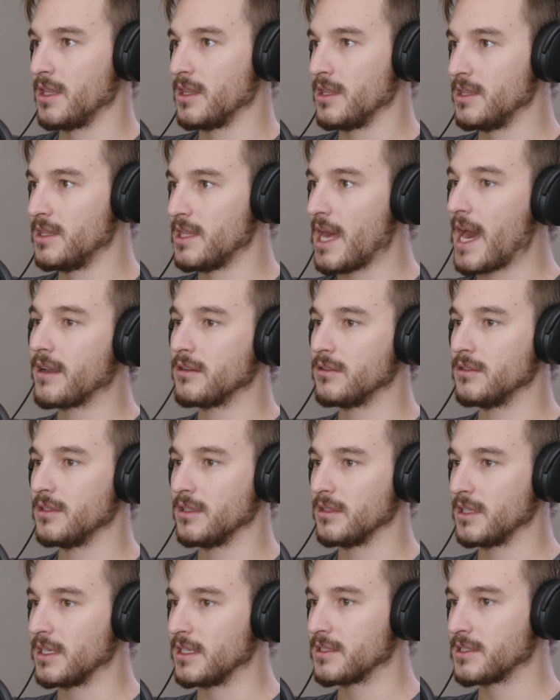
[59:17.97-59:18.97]
That'll
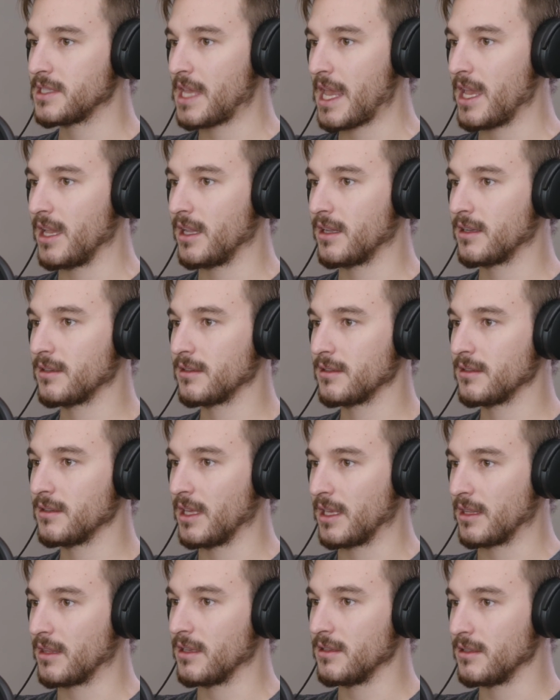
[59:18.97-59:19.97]
at least take
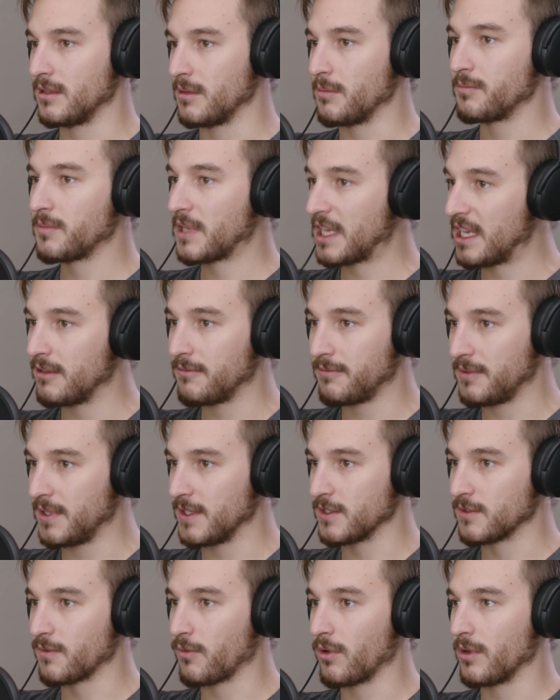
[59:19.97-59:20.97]
like the kit
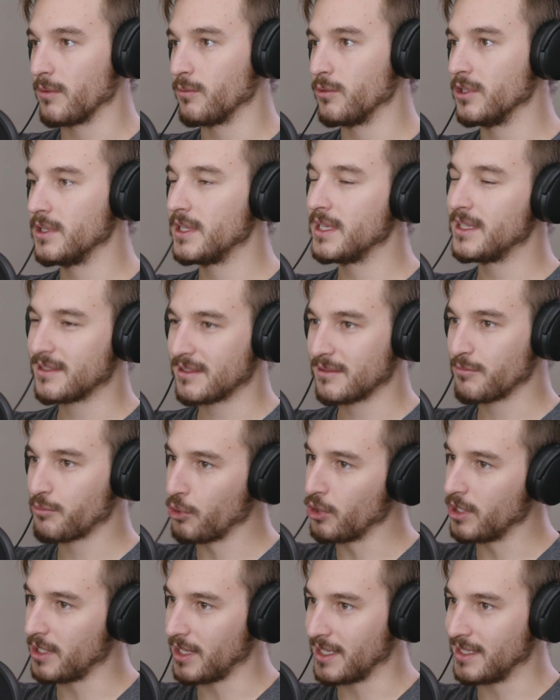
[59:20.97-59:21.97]
fees for it. We'll at least
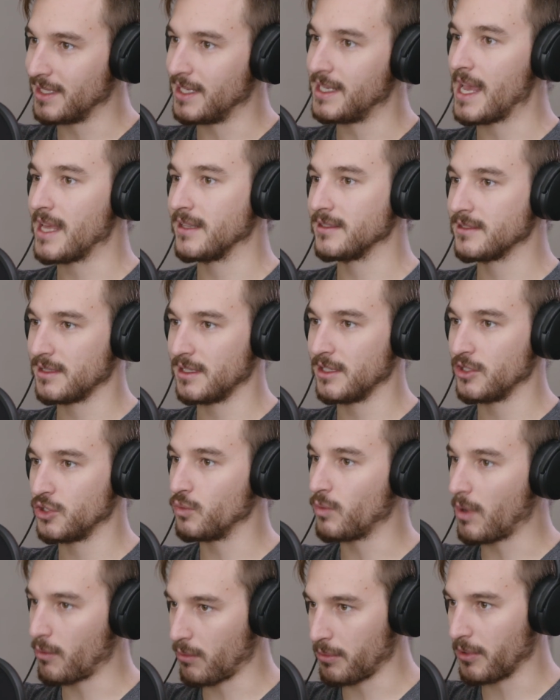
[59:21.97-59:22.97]
put a dent
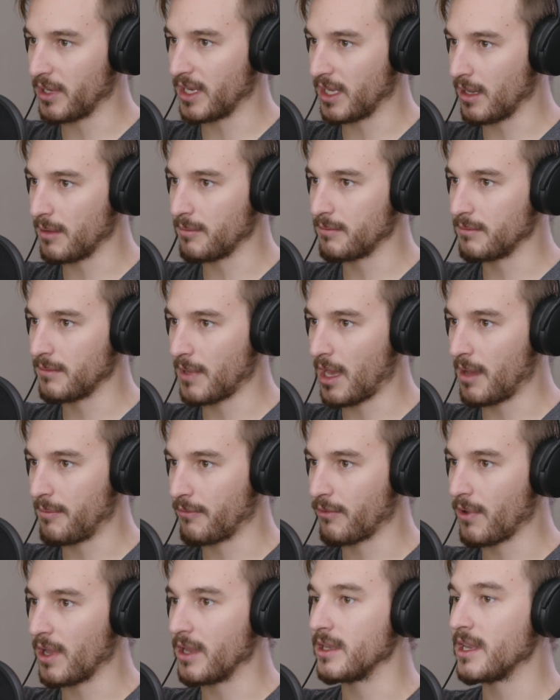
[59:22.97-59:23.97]
into what we're putting up
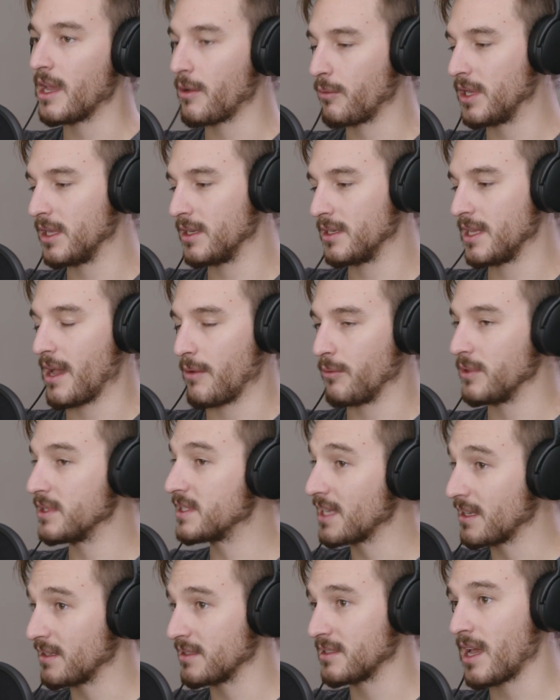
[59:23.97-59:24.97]
front. Now we'd
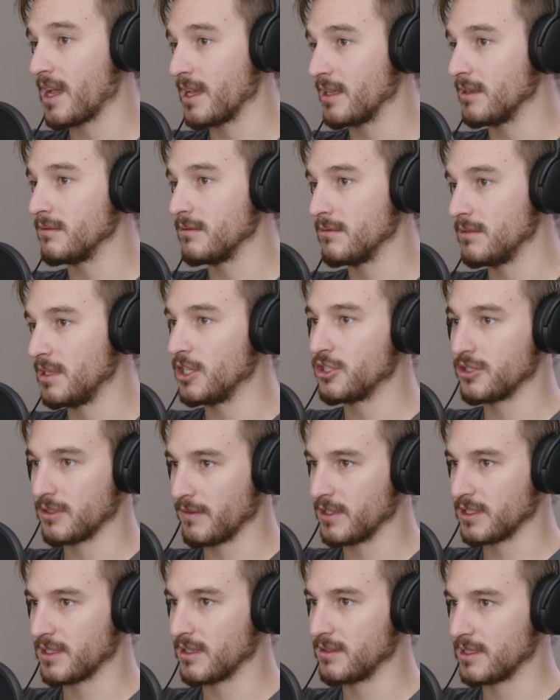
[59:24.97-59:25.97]
set aside, each
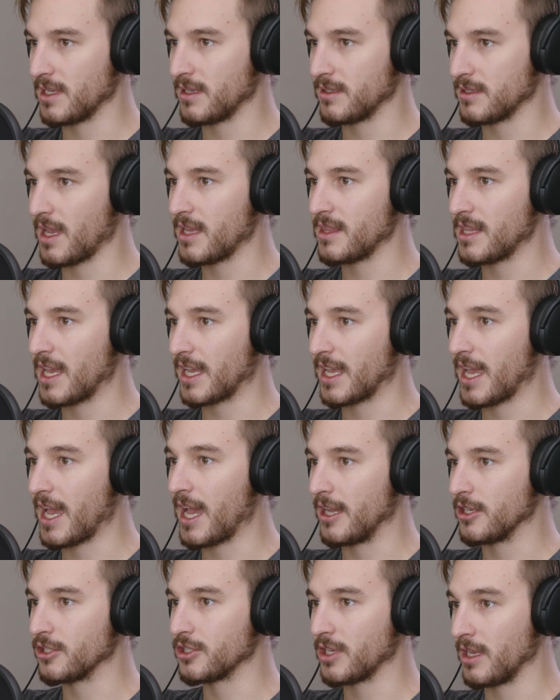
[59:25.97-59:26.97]
of us had set aside that
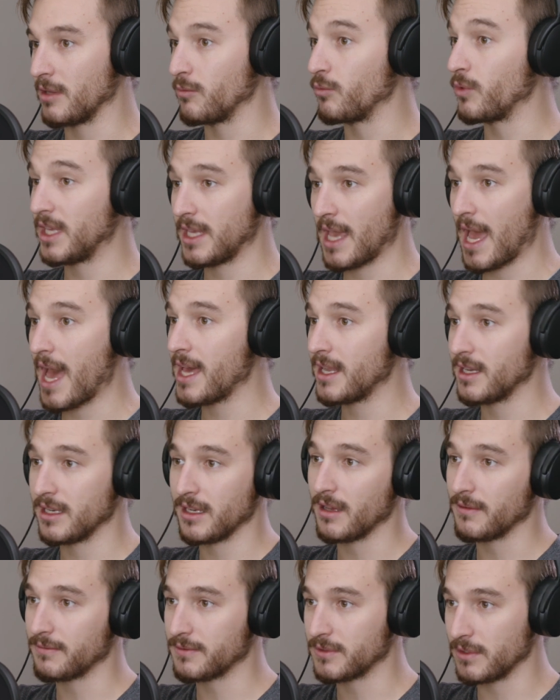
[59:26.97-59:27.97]
cash, and we had
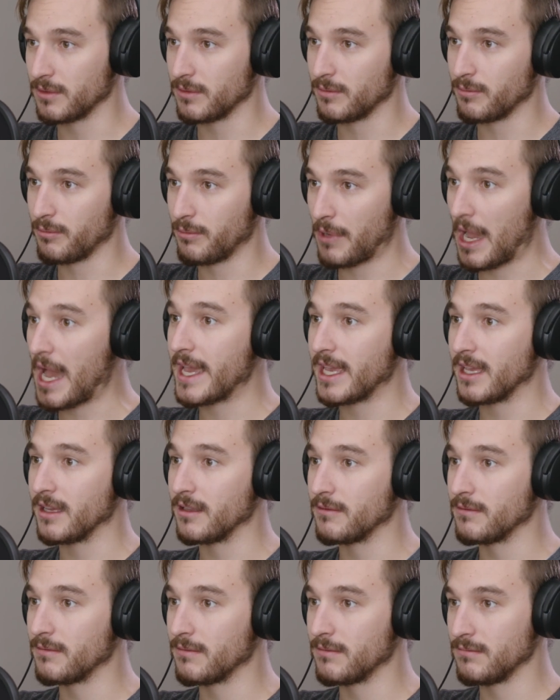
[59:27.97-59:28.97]
enough to buy
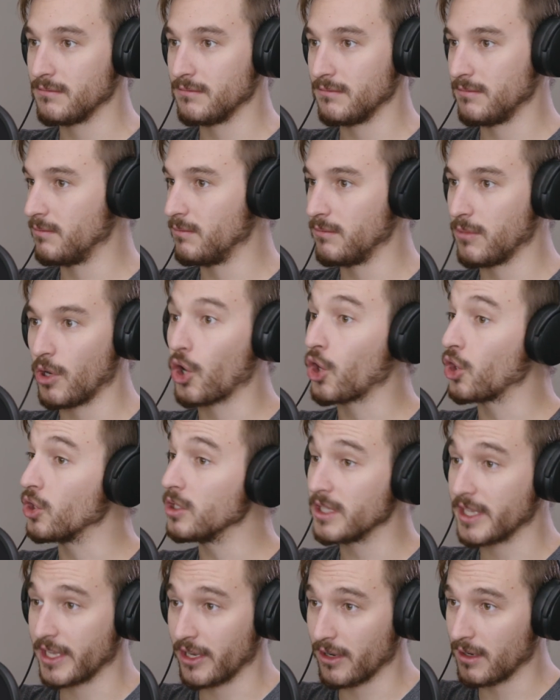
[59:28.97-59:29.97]
it
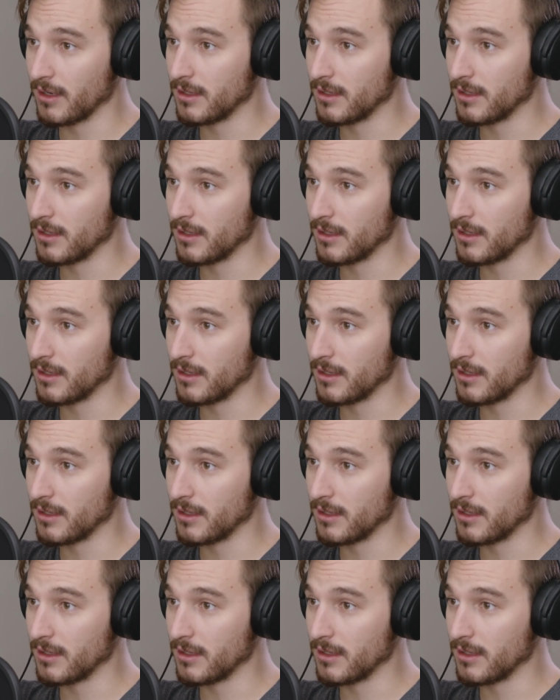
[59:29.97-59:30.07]
earlier.